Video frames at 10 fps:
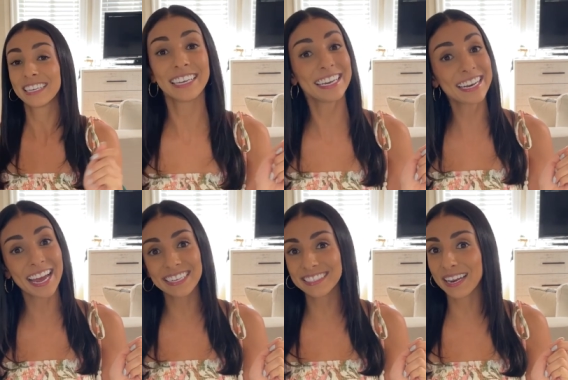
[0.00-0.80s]
it
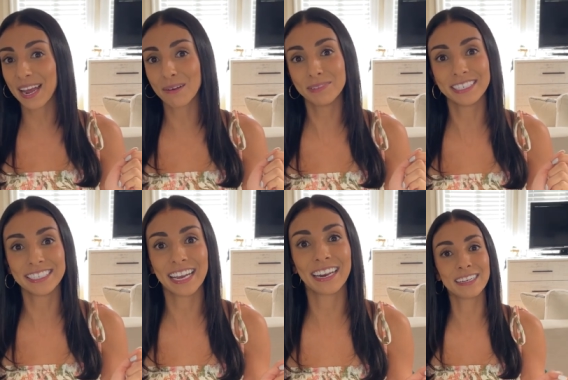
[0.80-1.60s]
hasn't happened
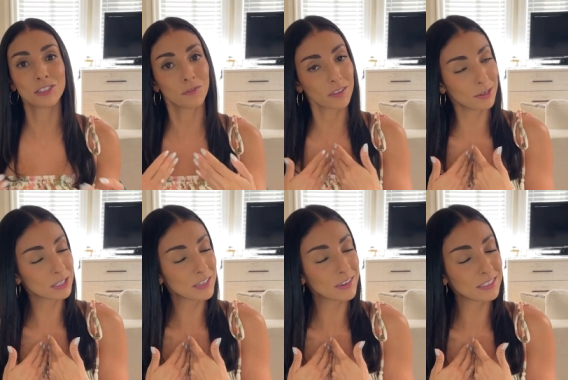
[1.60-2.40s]
yet. And so for those
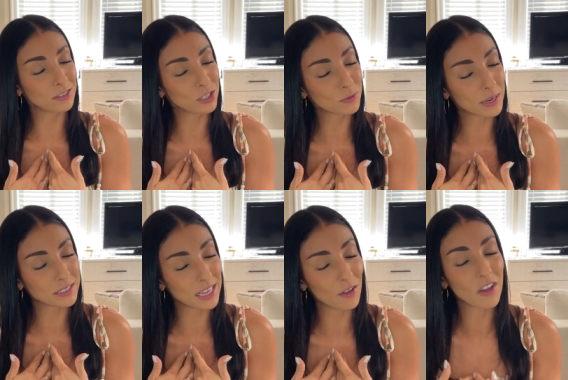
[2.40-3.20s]
of us, such as
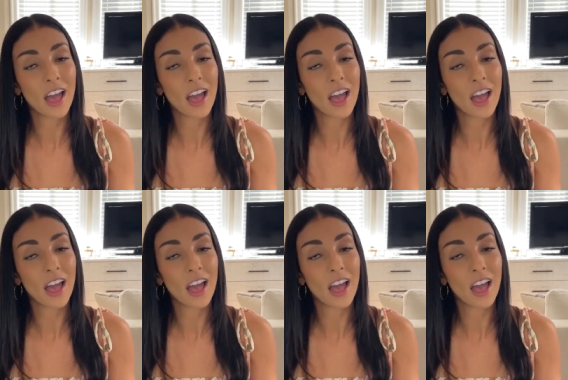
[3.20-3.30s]
myself,